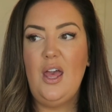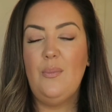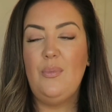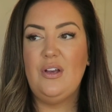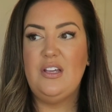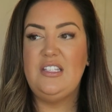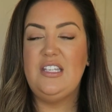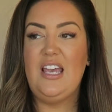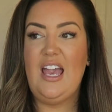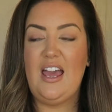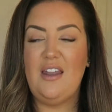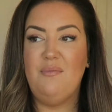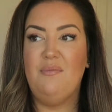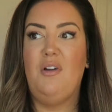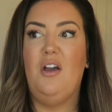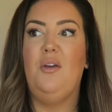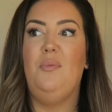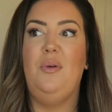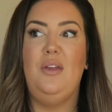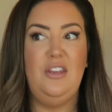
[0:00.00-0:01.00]
because again,
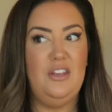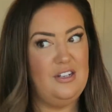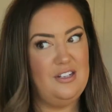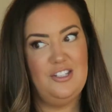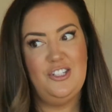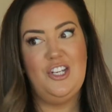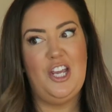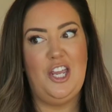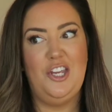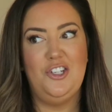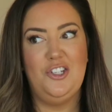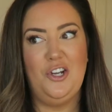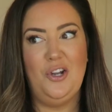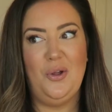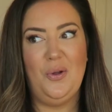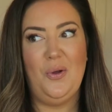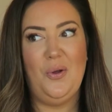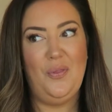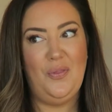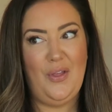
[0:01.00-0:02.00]
my opinion has changed a
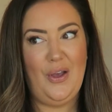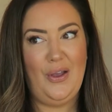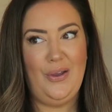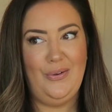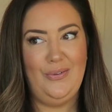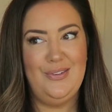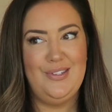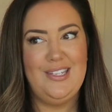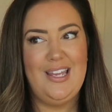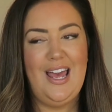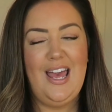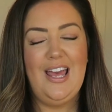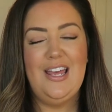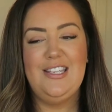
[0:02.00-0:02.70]
lot on those.